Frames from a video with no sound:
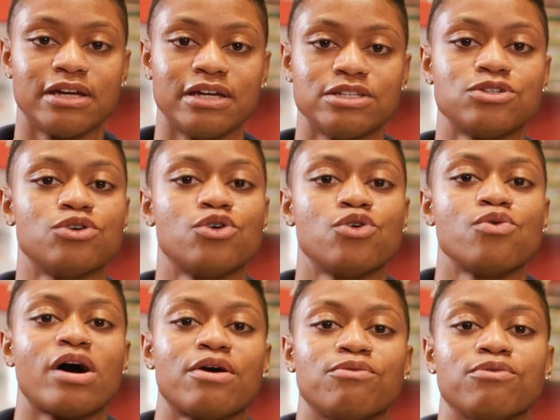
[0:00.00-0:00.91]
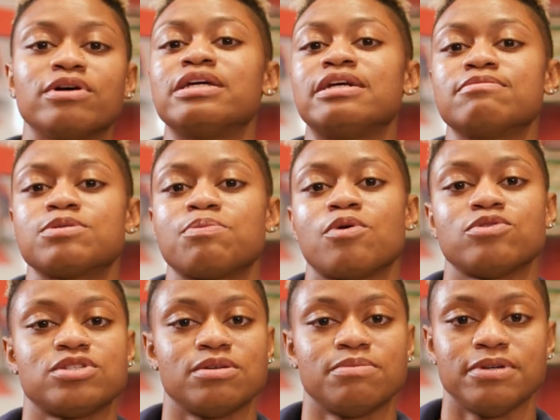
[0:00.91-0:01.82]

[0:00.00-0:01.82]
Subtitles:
into who I really am supposed to